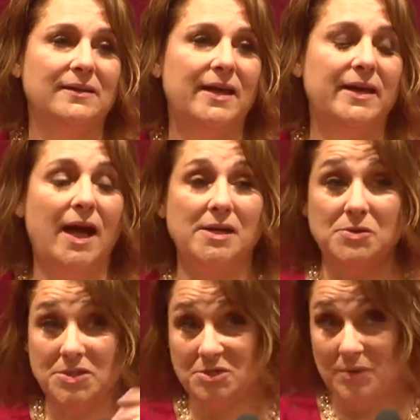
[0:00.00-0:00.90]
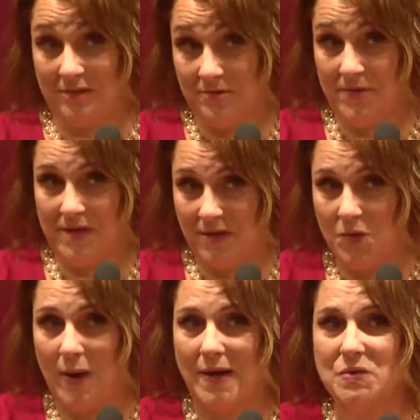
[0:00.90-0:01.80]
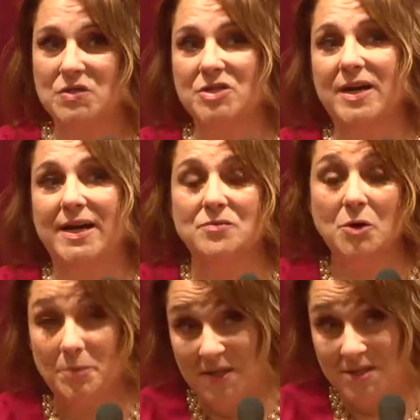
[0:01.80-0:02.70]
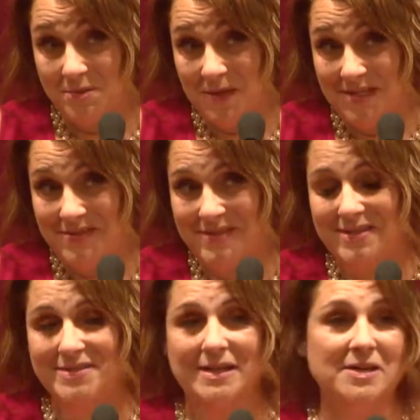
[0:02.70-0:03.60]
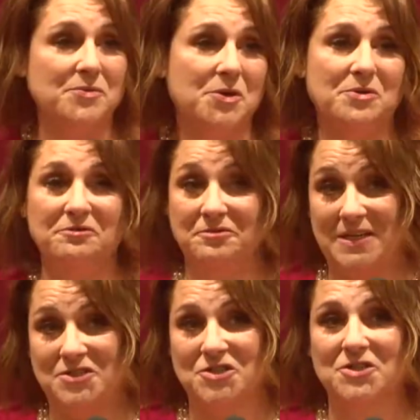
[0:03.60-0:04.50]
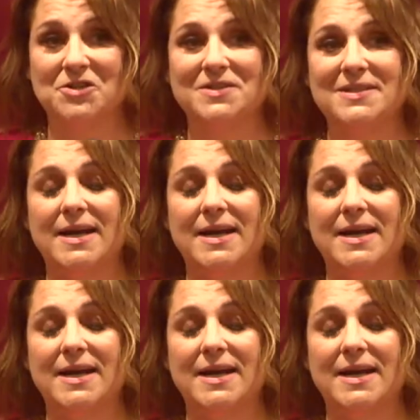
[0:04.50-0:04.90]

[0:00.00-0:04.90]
Like, I used to write for The Inquirer, and I wrote opinion pieces, and I wrote features,